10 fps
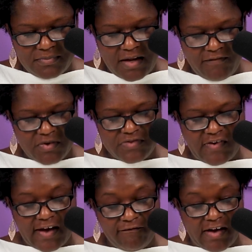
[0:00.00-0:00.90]
In verse
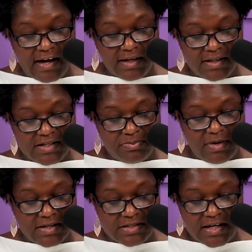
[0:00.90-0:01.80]
five, finally, these
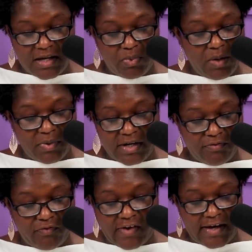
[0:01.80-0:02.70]
men said, we would
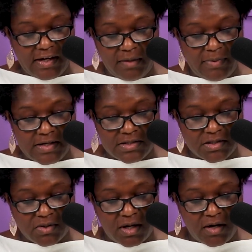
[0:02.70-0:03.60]
never find any
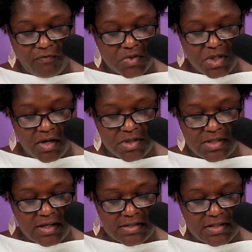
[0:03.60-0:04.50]
basis uh, for charges
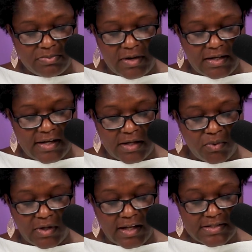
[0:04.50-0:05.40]
against this man
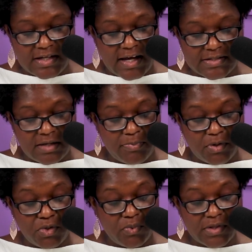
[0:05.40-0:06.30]
Daniel unless it has something
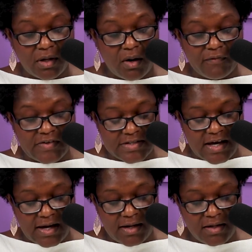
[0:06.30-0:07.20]
to do with the law of his
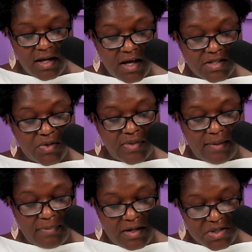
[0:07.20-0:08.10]
God. So the
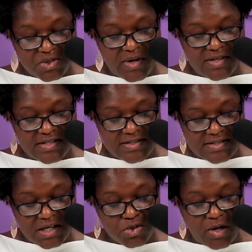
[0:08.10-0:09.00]
administrators and
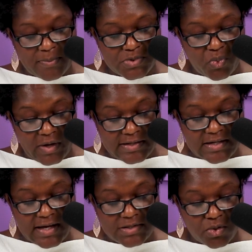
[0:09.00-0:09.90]
satraps went
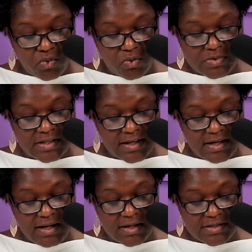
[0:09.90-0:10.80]
as a group to the
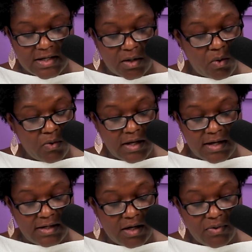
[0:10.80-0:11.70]
king and said, O
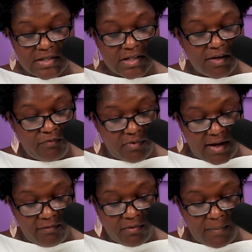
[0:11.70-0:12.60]
King Darius, live
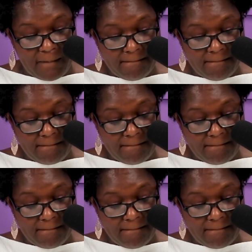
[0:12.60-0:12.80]
forever.